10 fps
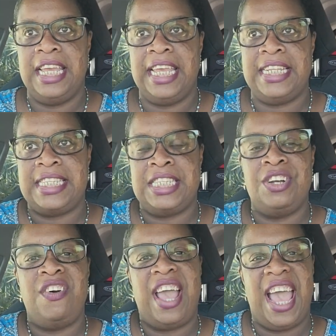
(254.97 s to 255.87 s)
it
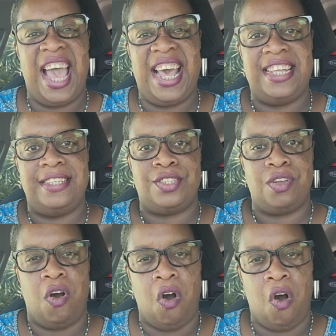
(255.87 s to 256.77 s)
still has
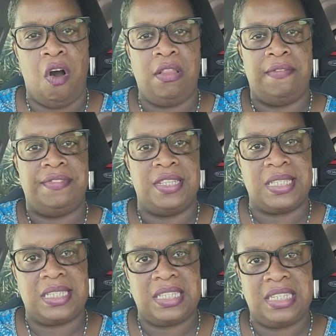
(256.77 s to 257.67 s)
all of the
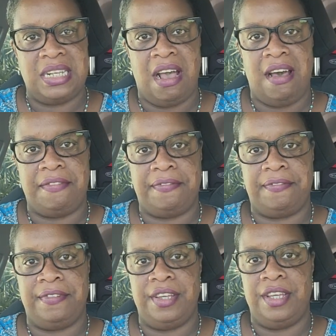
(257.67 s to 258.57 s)

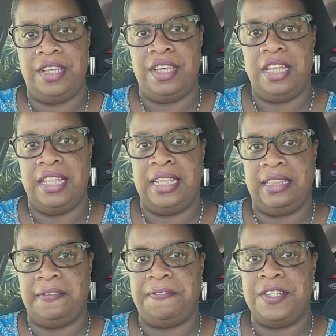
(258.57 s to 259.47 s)
stuff that
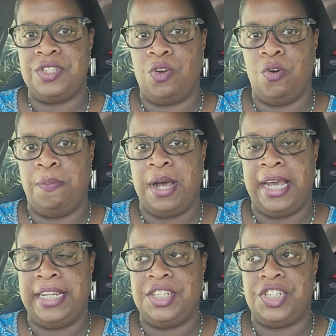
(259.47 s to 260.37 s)
the physical
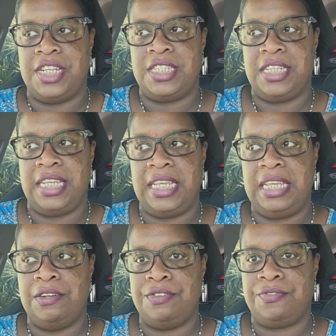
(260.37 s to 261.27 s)
body just
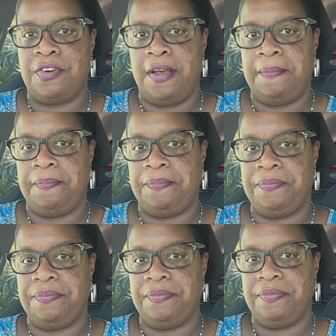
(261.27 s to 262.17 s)
healed from.
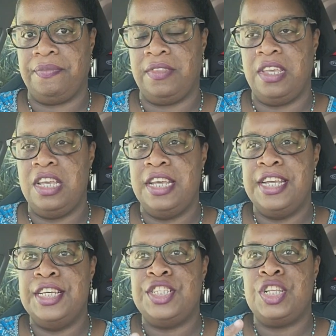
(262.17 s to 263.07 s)

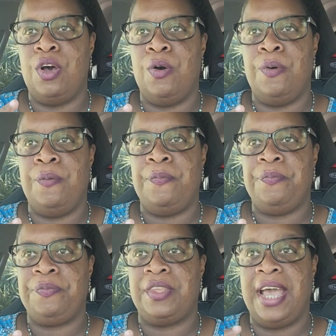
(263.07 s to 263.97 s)
So
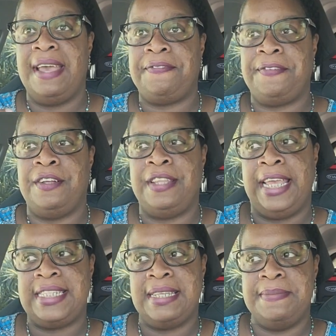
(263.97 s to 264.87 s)
I feel
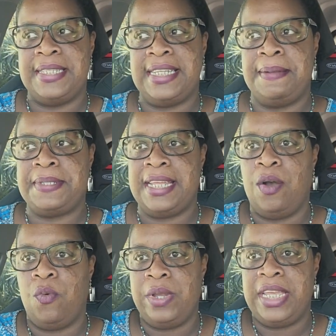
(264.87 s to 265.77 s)
like some steps
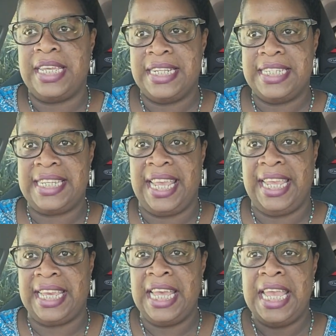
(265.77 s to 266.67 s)
that we can
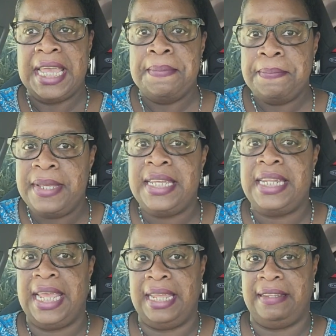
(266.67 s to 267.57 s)
take
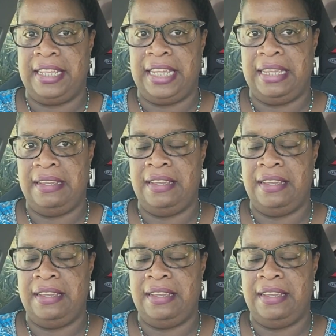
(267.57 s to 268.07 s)
immediately